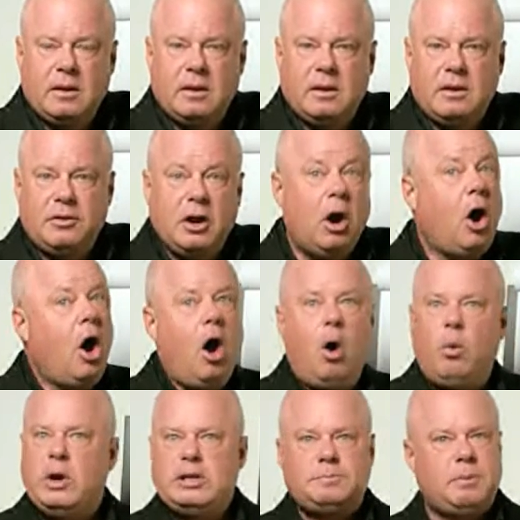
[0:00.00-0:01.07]
They're
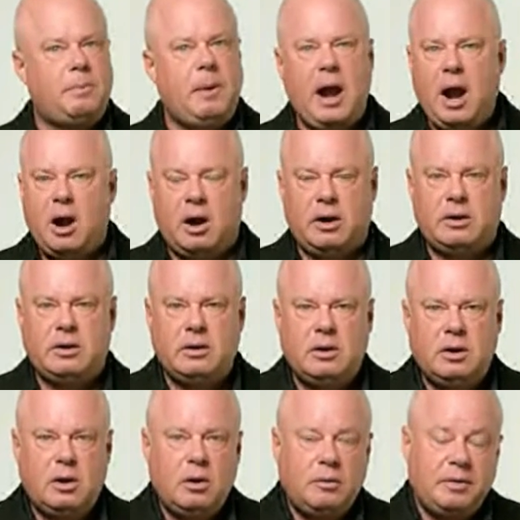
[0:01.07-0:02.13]
always prepared.
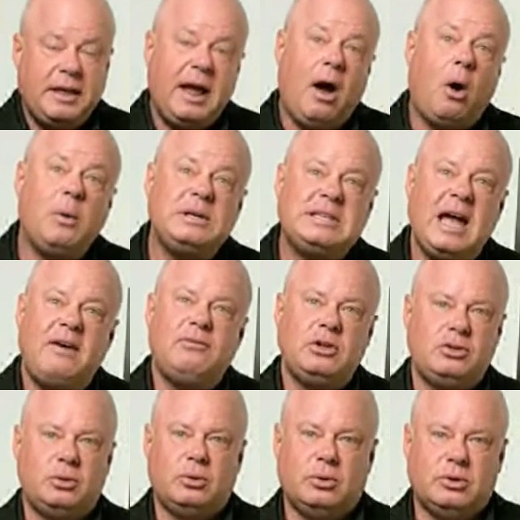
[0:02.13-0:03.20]
They always have the
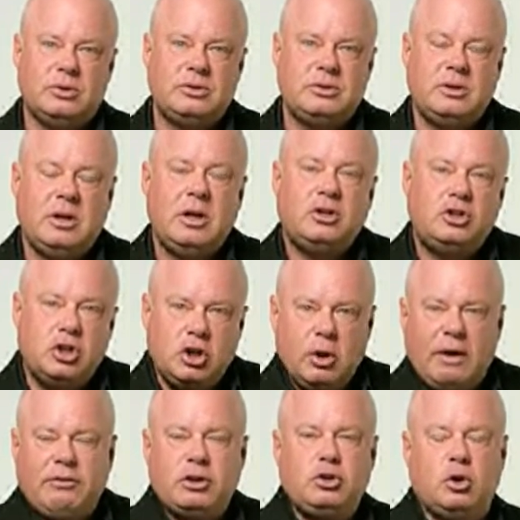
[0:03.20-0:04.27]
tools. Do you
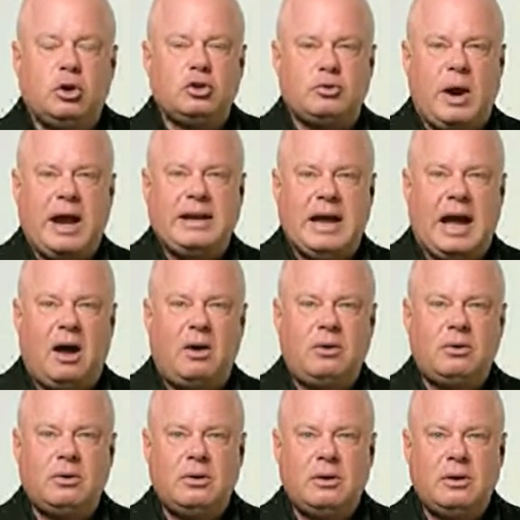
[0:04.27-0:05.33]
have the tools right now?
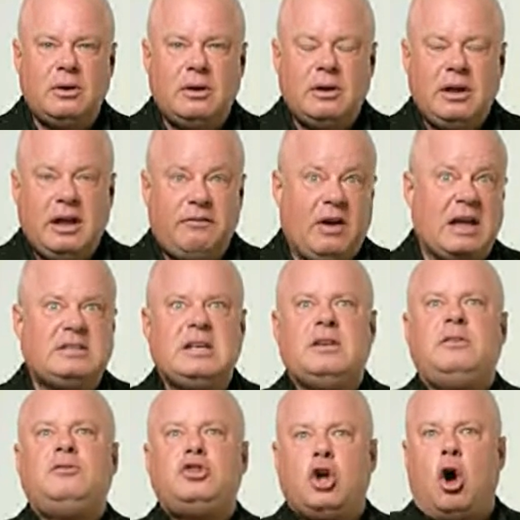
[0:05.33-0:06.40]
If I
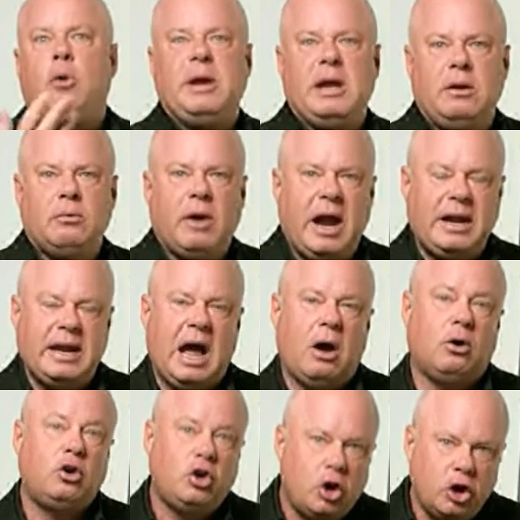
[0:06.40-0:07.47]
said, show me right
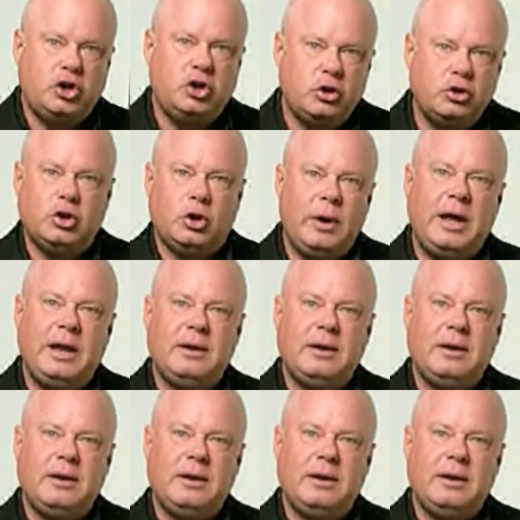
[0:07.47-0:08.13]
now, could you do it?